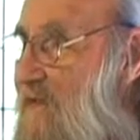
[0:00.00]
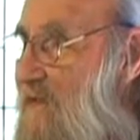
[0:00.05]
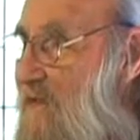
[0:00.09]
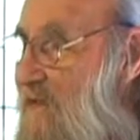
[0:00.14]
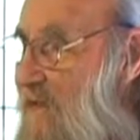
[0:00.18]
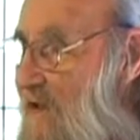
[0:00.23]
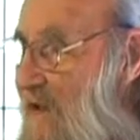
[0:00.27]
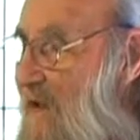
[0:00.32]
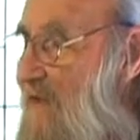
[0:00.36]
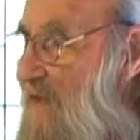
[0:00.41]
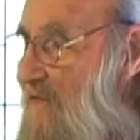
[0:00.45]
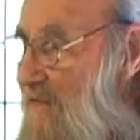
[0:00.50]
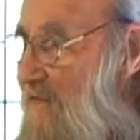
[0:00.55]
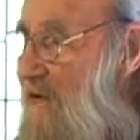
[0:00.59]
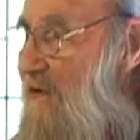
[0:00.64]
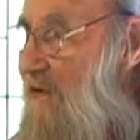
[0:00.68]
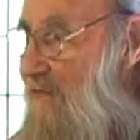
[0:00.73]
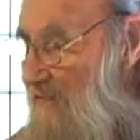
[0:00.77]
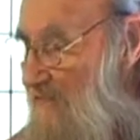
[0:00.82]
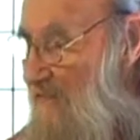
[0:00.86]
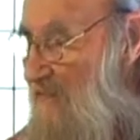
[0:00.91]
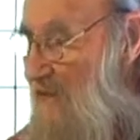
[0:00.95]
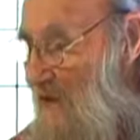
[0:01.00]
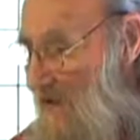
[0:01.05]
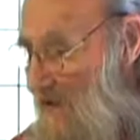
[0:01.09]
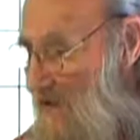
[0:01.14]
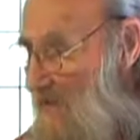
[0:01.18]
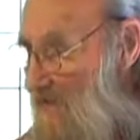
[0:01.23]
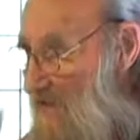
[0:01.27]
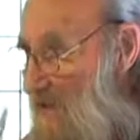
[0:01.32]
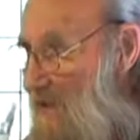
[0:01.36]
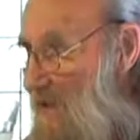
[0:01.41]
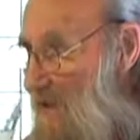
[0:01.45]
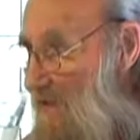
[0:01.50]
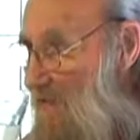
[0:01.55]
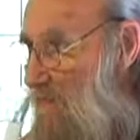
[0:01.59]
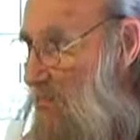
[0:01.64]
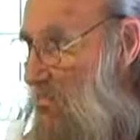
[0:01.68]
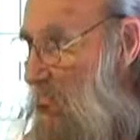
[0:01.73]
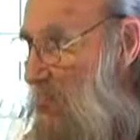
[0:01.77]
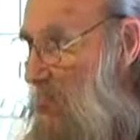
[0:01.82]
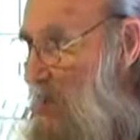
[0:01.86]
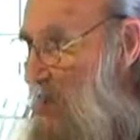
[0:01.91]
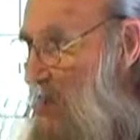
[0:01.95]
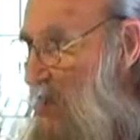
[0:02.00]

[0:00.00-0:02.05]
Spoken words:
that you and he had discussion around.